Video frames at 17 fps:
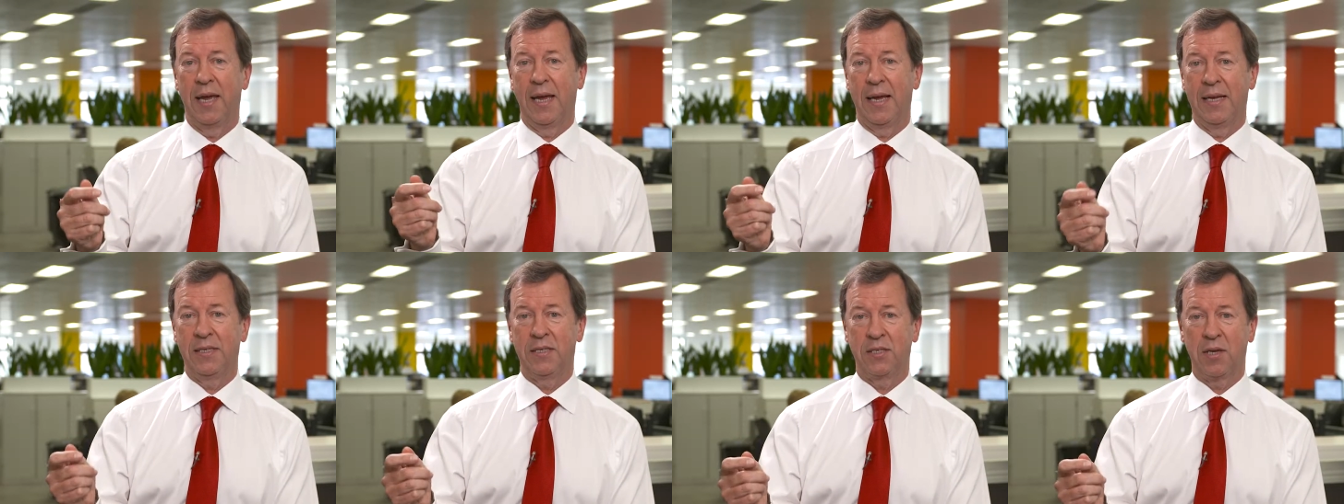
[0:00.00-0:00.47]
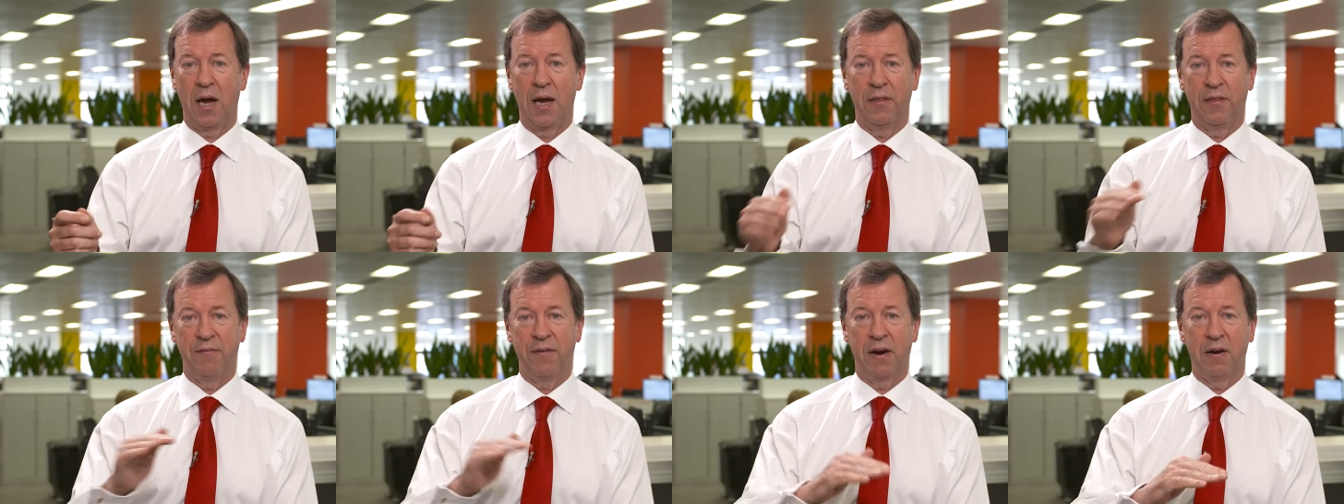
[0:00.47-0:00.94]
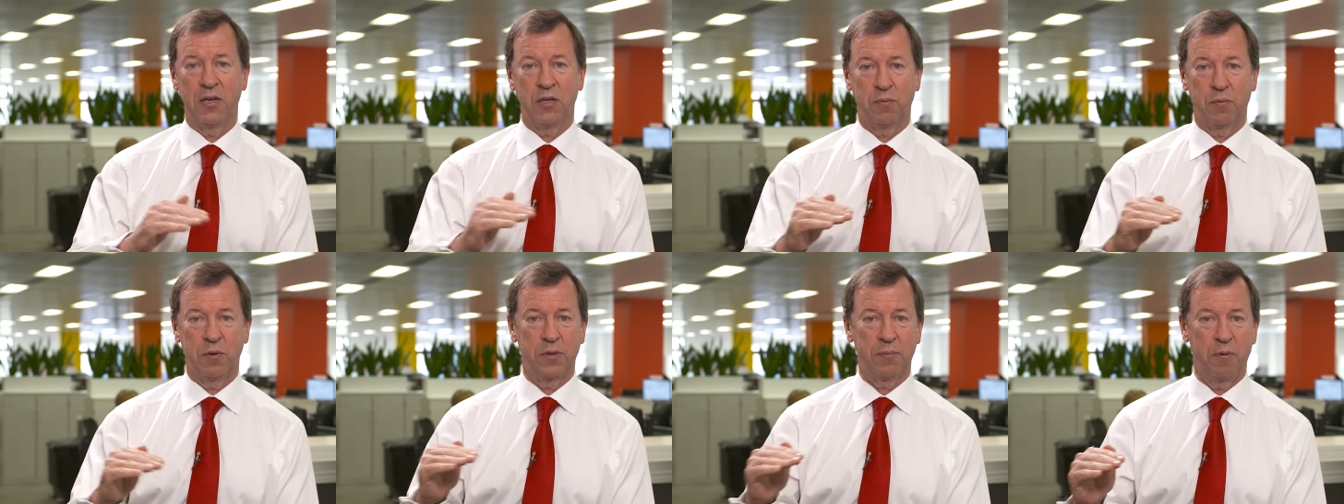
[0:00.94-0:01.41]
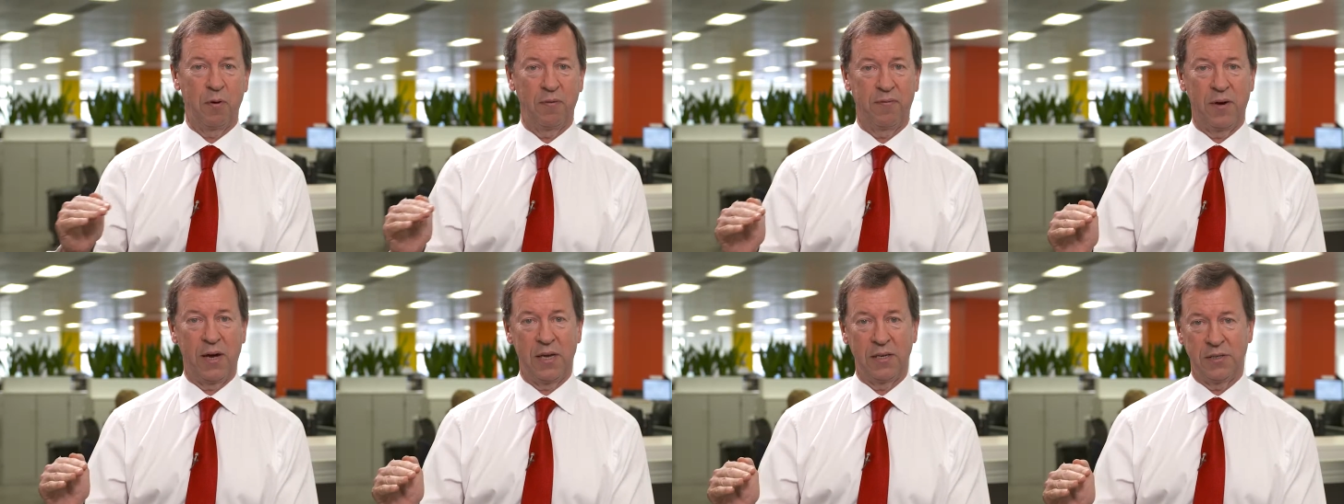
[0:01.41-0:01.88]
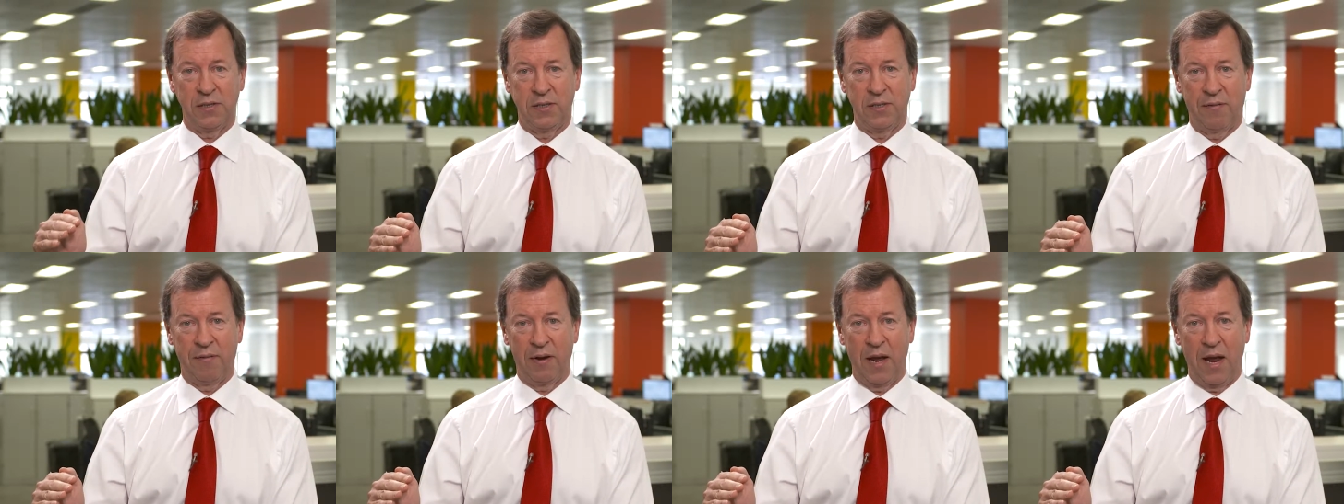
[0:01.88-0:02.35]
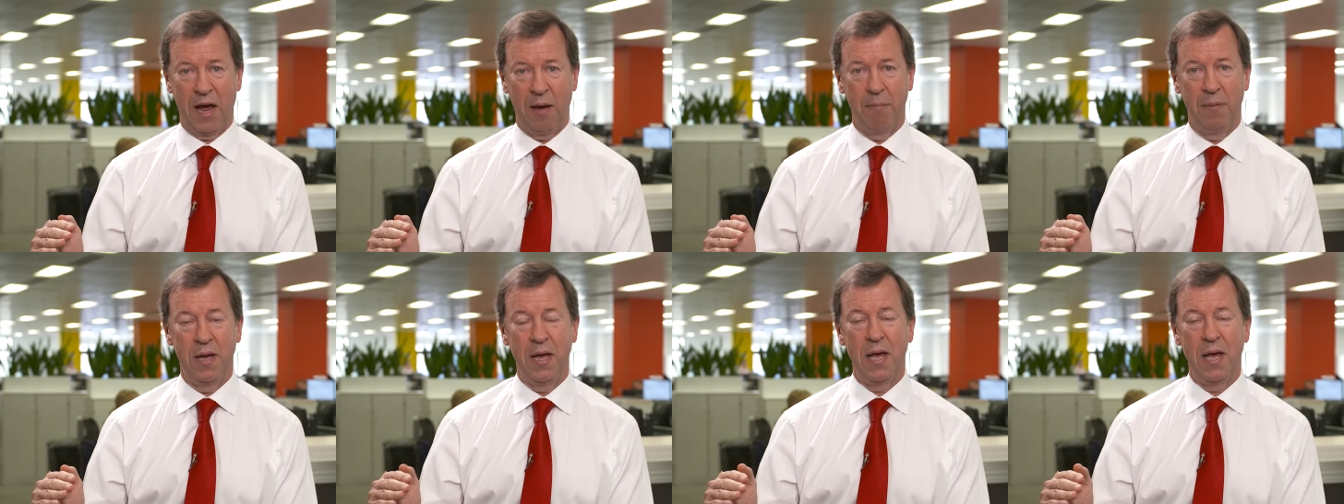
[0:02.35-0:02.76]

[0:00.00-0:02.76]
inside the various risk profiles in 7IM.